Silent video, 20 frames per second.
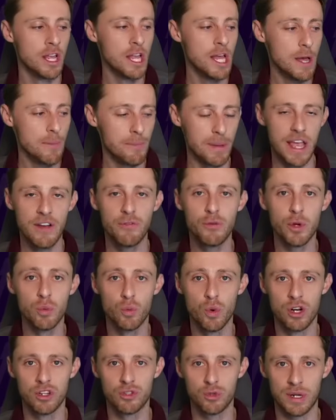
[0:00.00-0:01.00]
But if we were
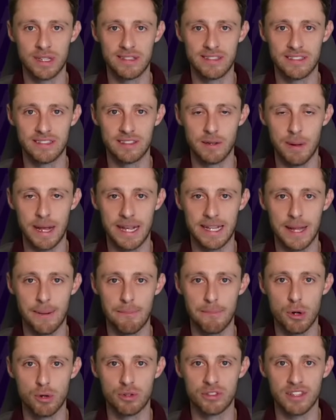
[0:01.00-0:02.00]
to anticipate that Mo
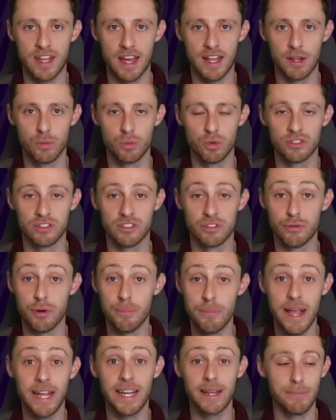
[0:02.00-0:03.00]
Salah was to
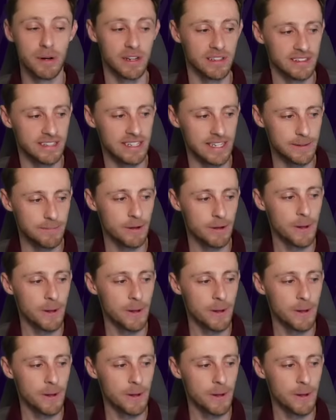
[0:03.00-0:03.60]
remain in my team,